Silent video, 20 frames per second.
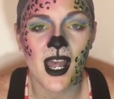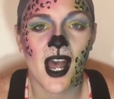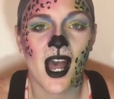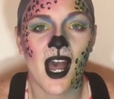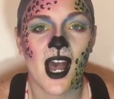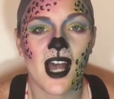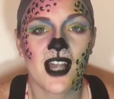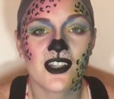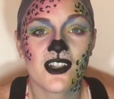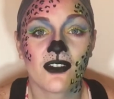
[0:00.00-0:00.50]

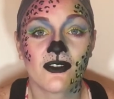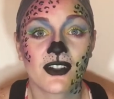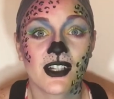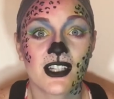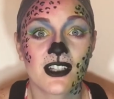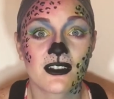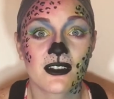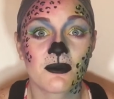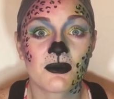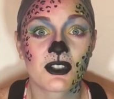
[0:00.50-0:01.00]
Don't forget to
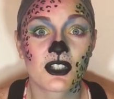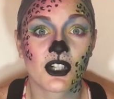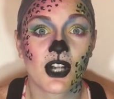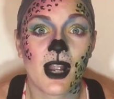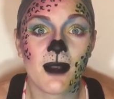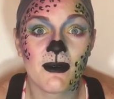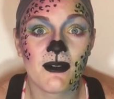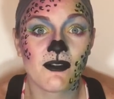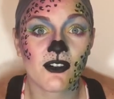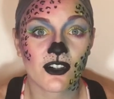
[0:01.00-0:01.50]

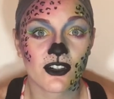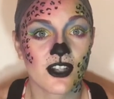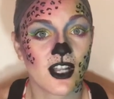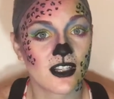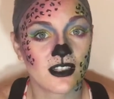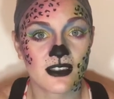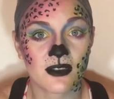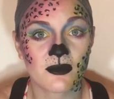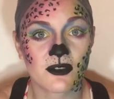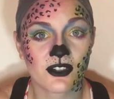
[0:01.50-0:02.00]
subscribe if you're not a
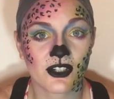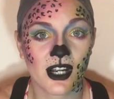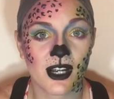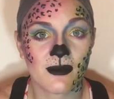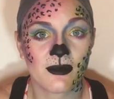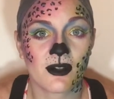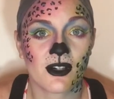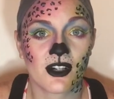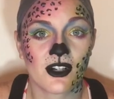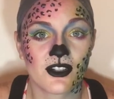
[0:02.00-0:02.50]

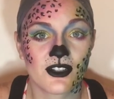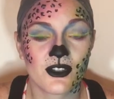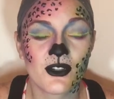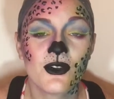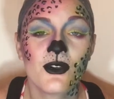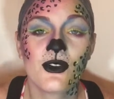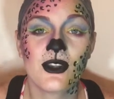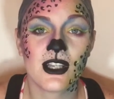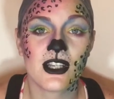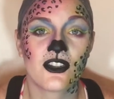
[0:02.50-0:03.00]
subscriber
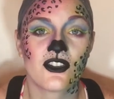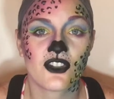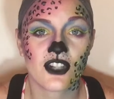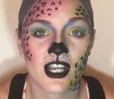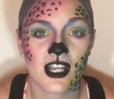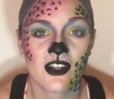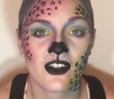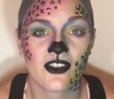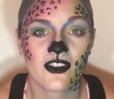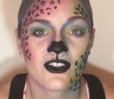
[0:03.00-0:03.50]
to this
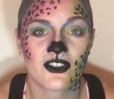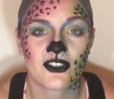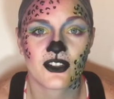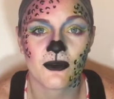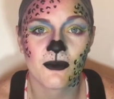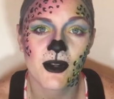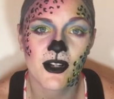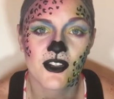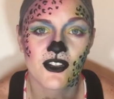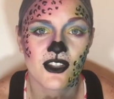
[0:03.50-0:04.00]
channel. There's so
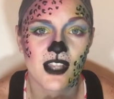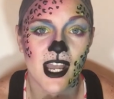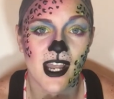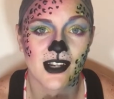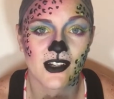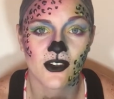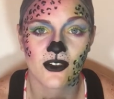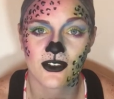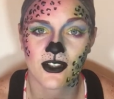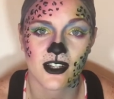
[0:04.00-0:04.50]
much that
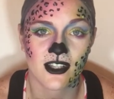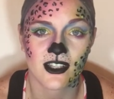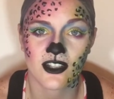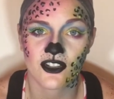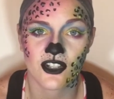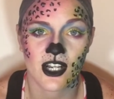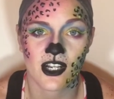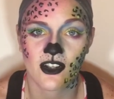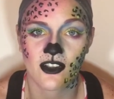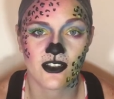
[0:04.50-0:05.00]
goes on this
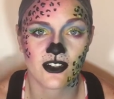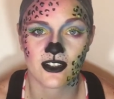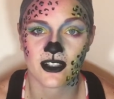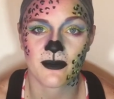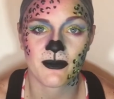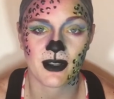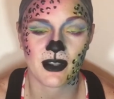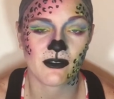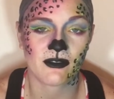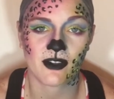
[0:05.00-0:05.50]
channel. There's
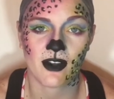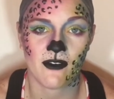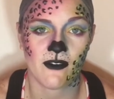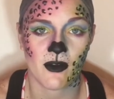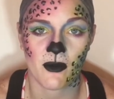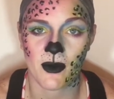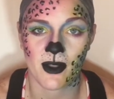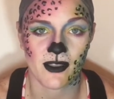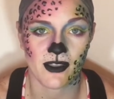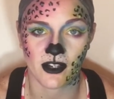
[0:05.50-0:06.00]
something for
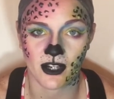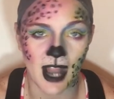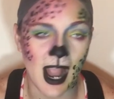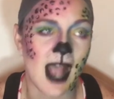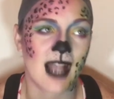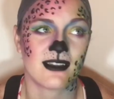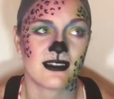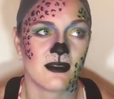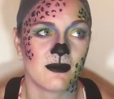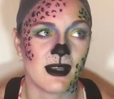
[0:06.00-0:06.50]
everyone. There
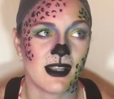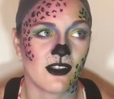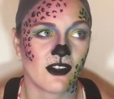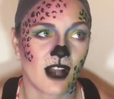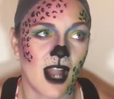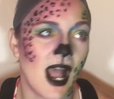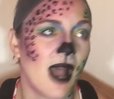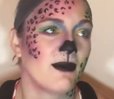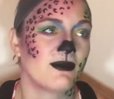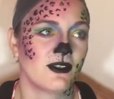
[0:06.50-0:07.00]
has to be. There
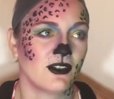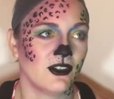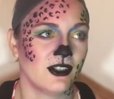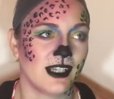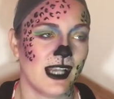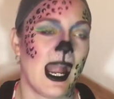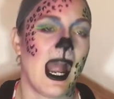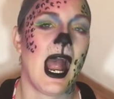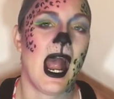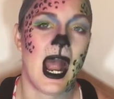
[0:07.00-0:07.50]
absolutely
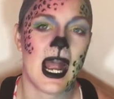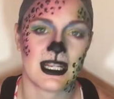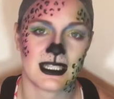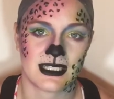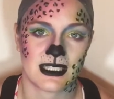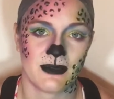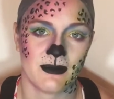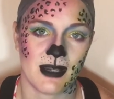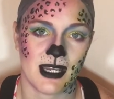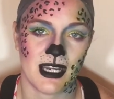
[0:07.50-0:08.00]
has
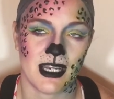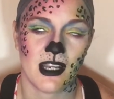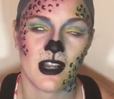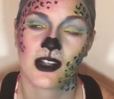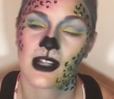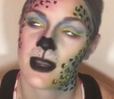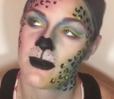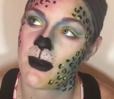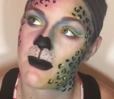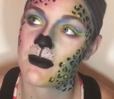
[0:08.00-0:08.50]
to be.
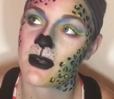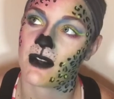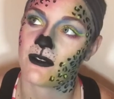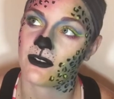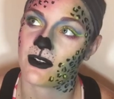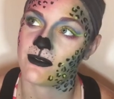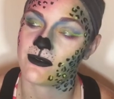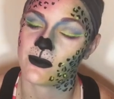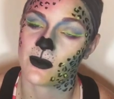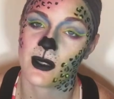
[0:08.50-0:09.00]
Okay, maybe not for
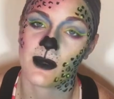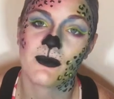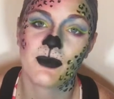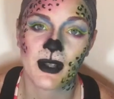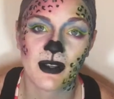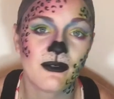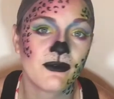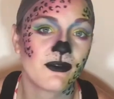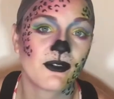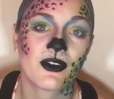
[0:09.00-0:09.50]
everyone,
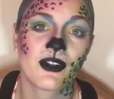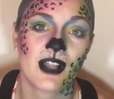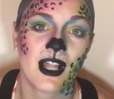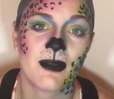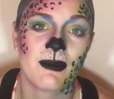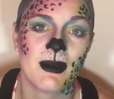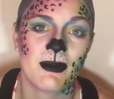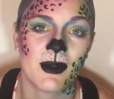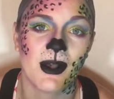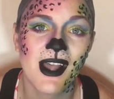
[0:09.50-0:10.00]
but for a lot of
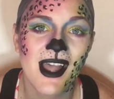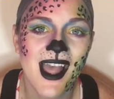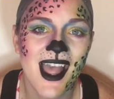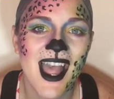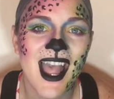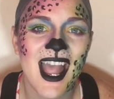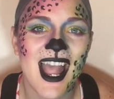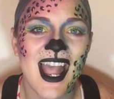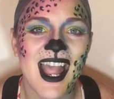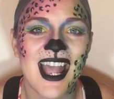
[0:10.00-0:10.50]
people.
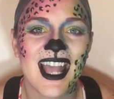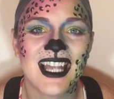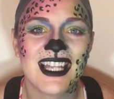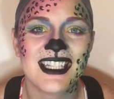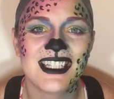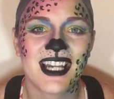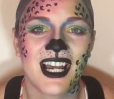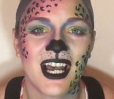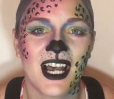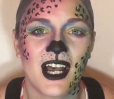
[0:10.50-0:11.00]

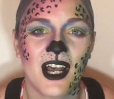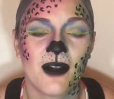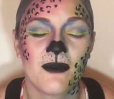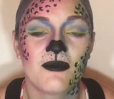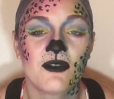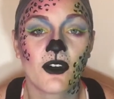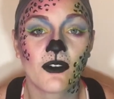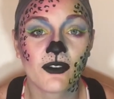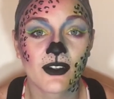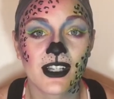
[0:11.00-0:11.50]
And
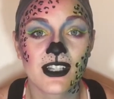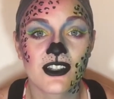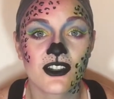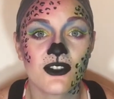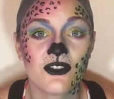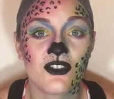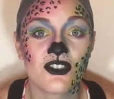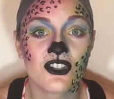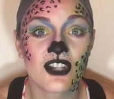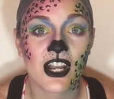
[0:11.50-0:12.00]
don't forget to
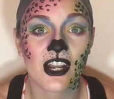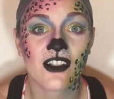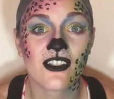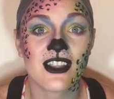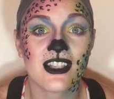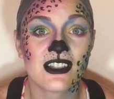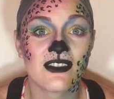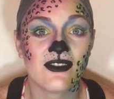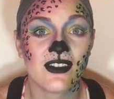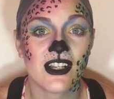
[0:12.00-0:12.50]
share
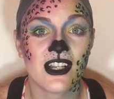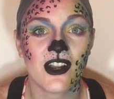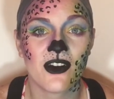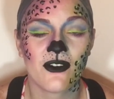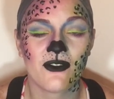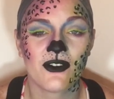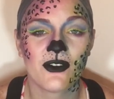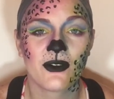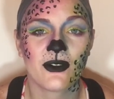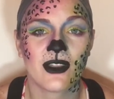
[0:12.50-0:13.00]
this video
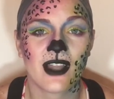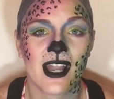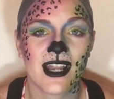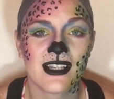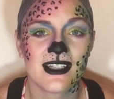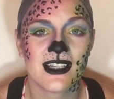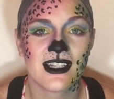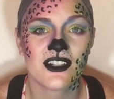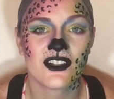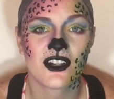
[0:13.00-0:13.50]
if you
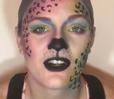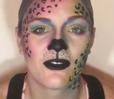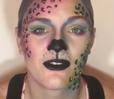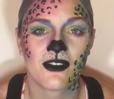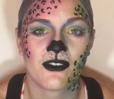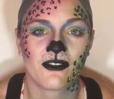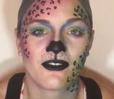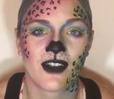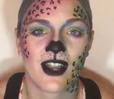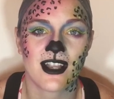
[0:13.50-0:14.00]
liked it. Share with
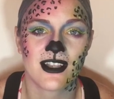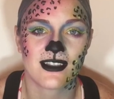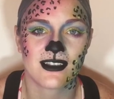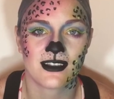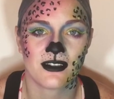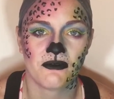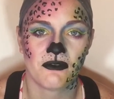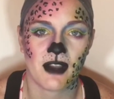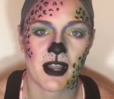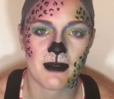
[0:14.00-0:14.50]
your friends
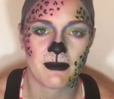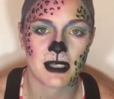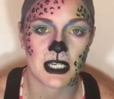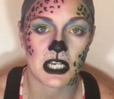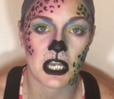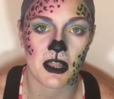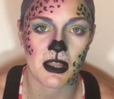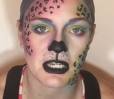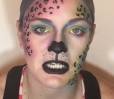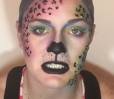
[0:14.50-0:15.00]
and family and
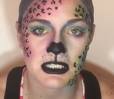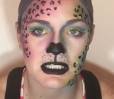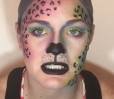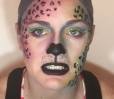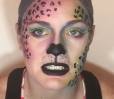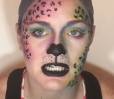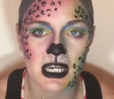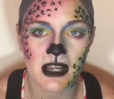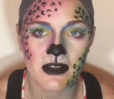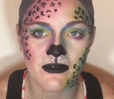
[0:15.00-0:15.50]
all that good
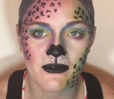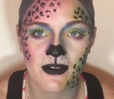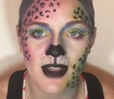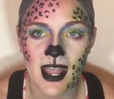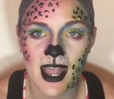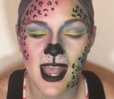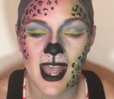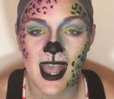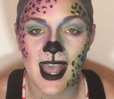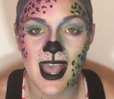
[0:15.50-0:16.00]
stuff.
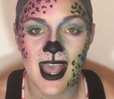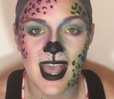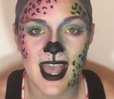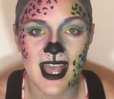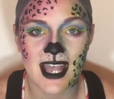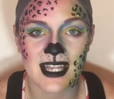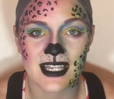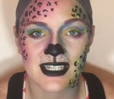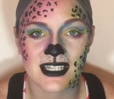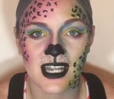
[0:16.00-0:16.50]

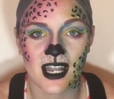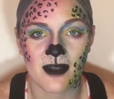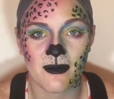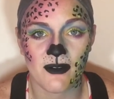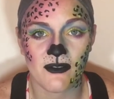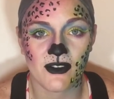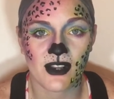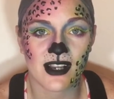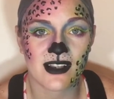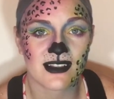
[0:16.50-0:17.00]
And
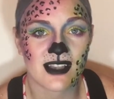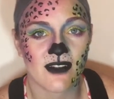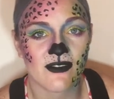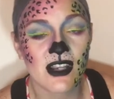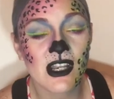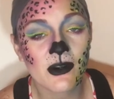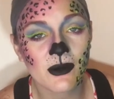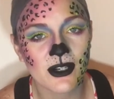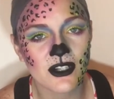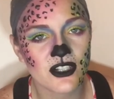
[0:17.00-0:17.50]
if you guys have
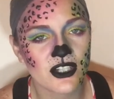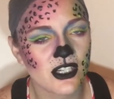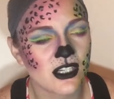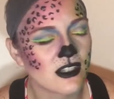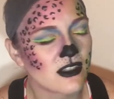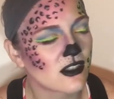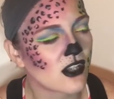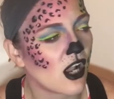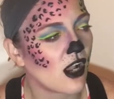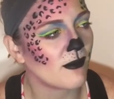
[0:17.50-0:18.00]
any
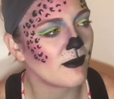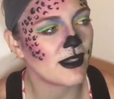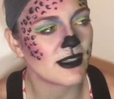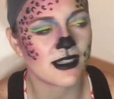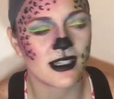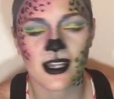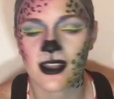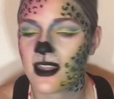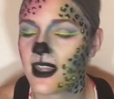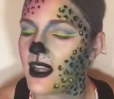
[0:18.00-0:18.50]
questions, comments,
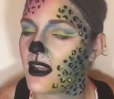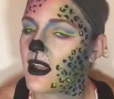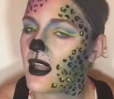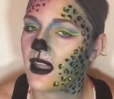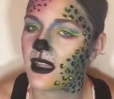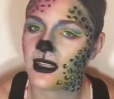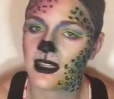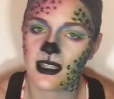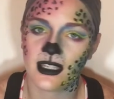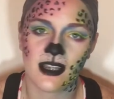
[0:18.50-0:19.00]
anything,
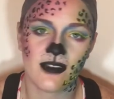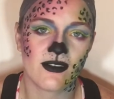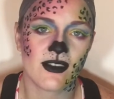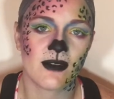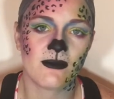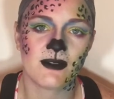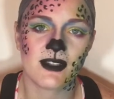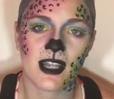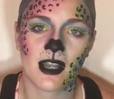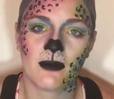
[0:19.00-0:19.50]
leave
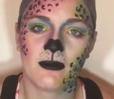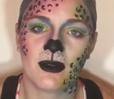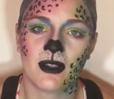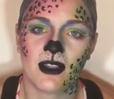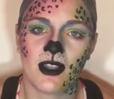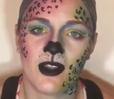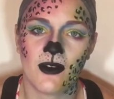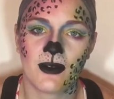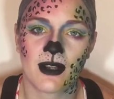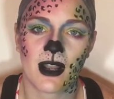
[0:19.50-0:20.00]
them down
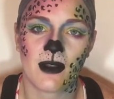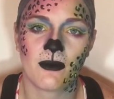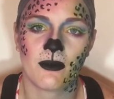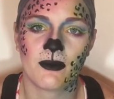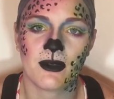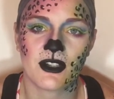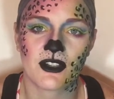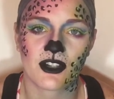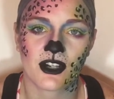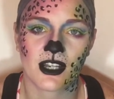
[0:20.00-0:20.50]
below and I will
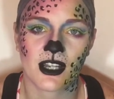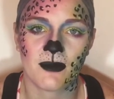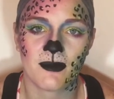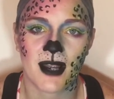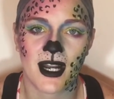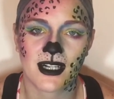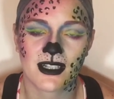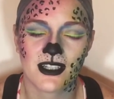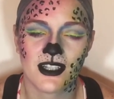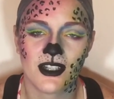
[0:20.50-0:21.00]
be sure to get
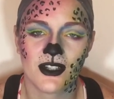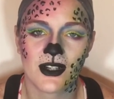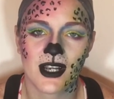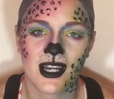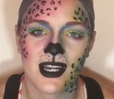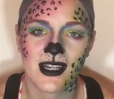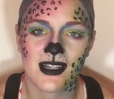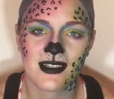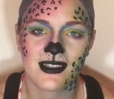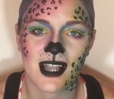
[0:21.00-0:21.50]
back to you
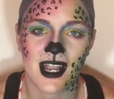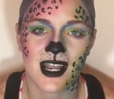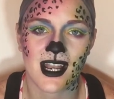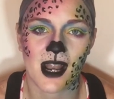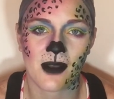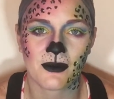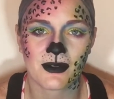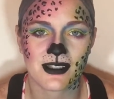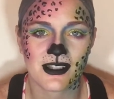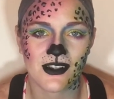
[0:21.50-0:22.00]
guys. And I
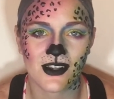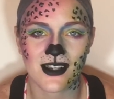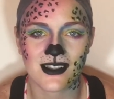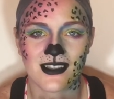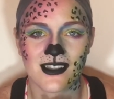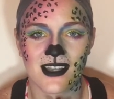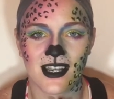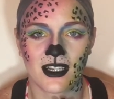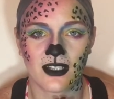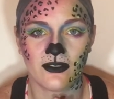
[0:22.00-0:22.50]
will see you guys in
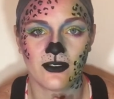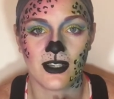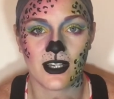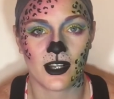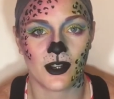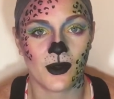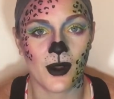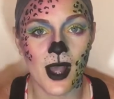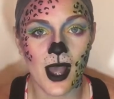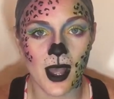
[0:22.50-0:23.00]
the next
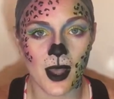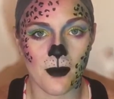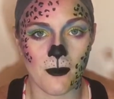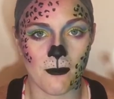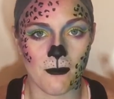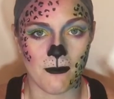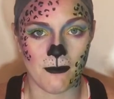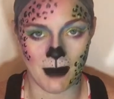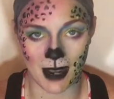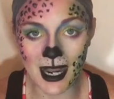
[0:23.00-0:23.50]
video.
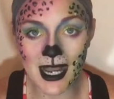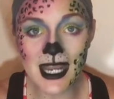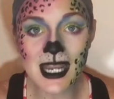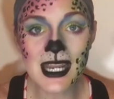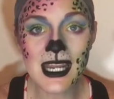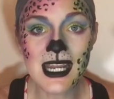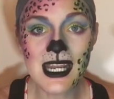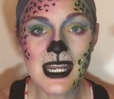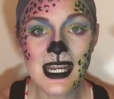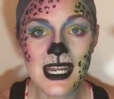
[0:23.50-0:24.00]

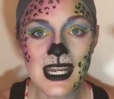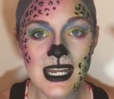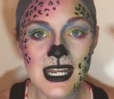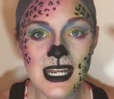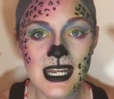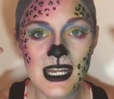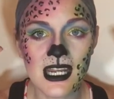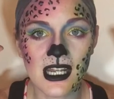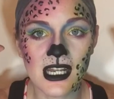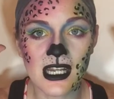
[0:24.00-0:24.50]

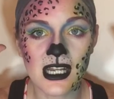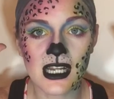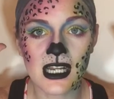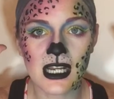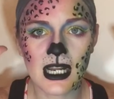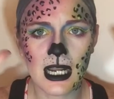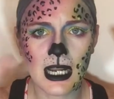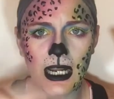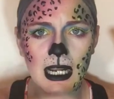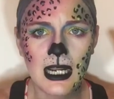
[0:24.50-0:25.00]
Bye!
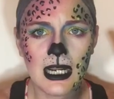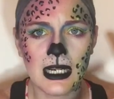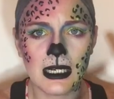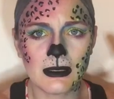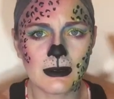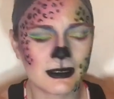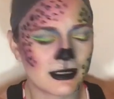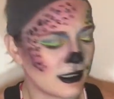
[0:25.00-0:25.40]
Ah, what's